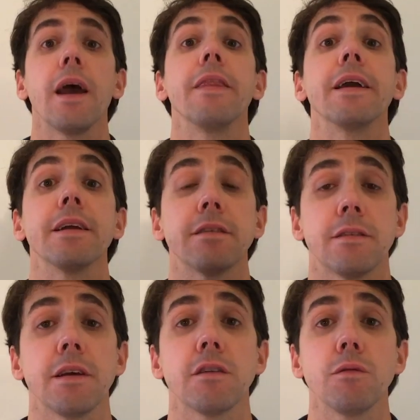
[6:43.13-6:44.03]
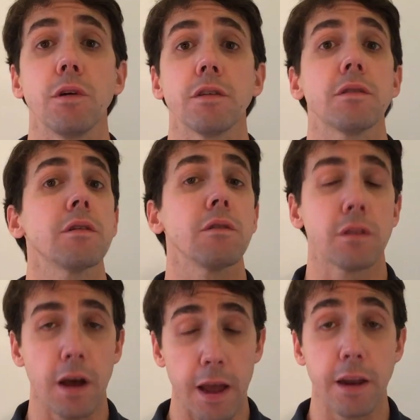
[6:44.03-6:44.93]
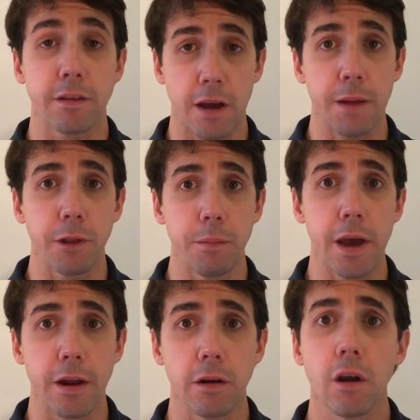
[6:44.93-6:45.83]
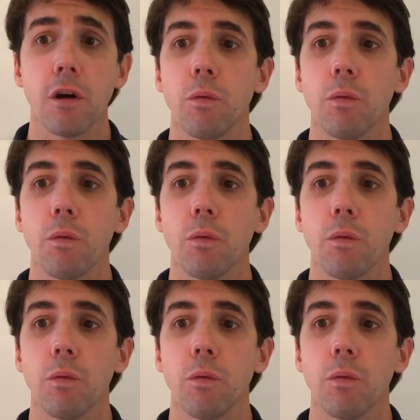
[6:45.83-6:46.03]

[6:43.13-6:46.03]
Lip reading: and they get sent to us in a timely manner.